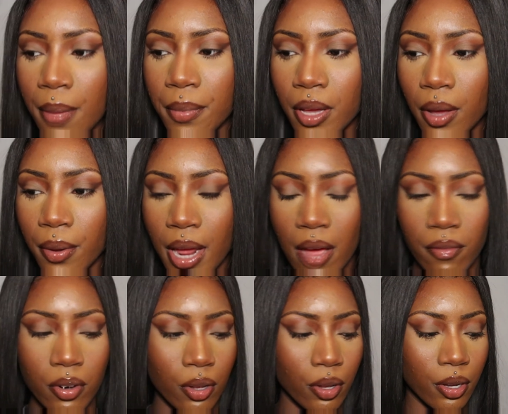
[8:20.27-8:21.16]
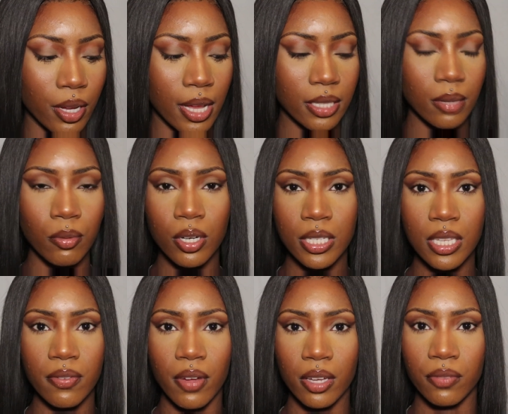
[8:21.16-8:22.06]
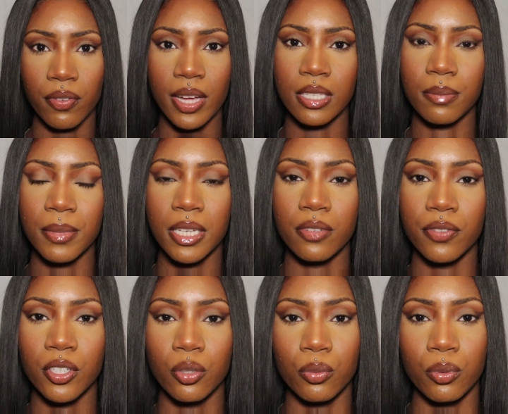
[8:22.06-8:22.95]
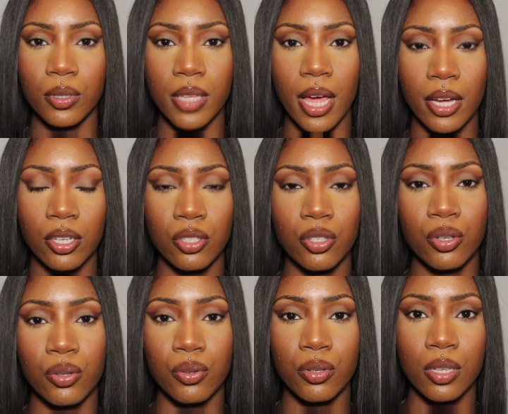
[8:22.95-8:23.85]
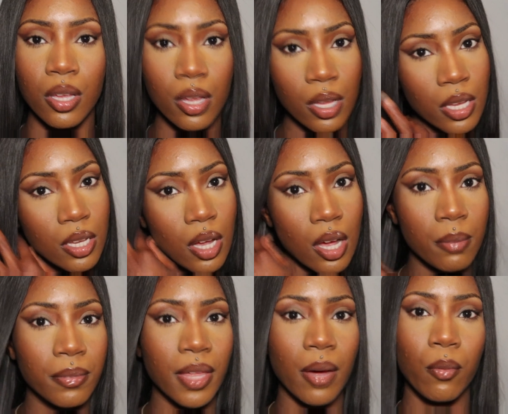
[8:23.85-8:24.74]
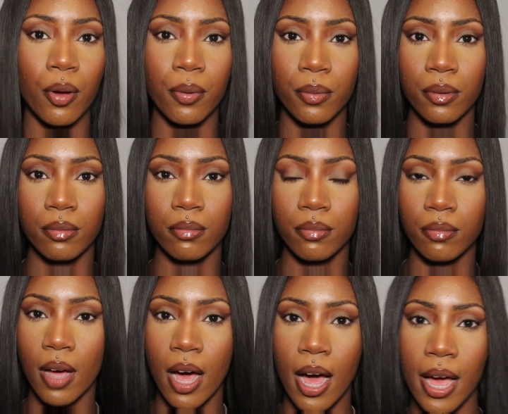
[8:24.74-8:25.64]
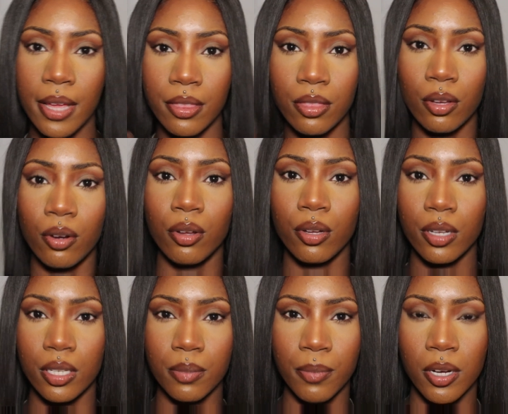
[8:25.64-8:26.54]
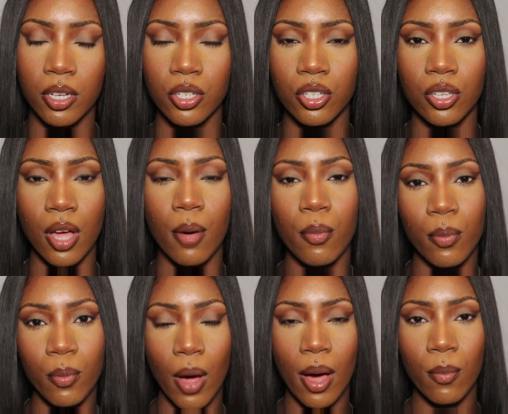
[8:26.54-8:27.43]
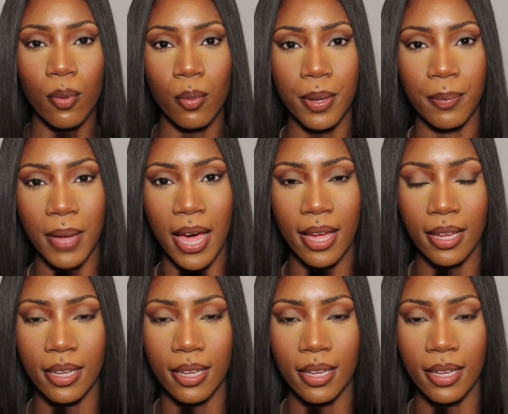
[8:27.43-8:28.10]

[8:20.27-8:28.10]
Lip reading: Let me go and have a look, guys. I'm going to see if I can find some individuals that I can use that won't hide the look as much. So I will be back.